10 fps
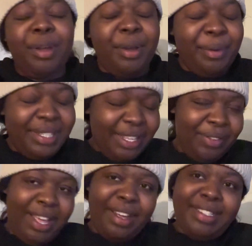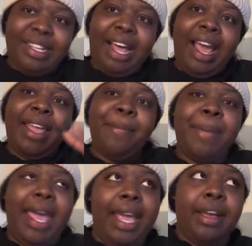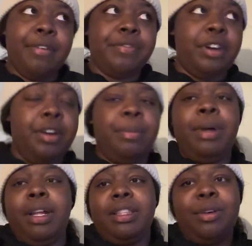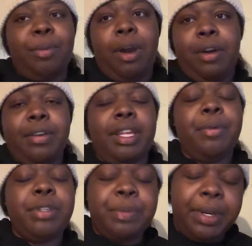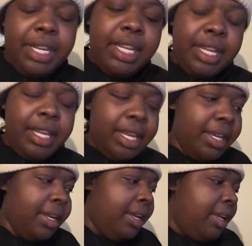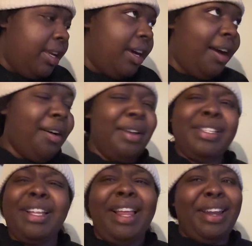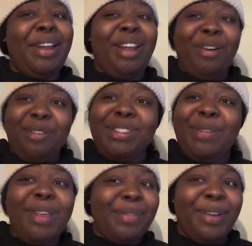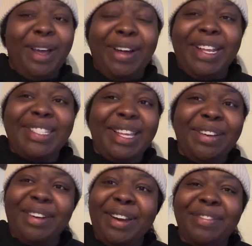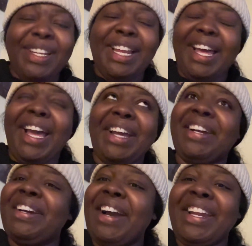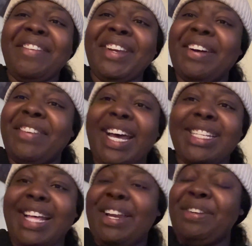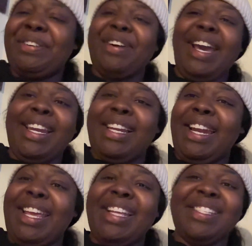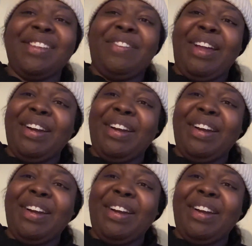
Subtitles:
What's up, y'all? So I am back from the walk. It was pretty good. It's a lot of nosy people, y'all, that stay around me. Like, they be coming outside the door acting like they getting stuff out the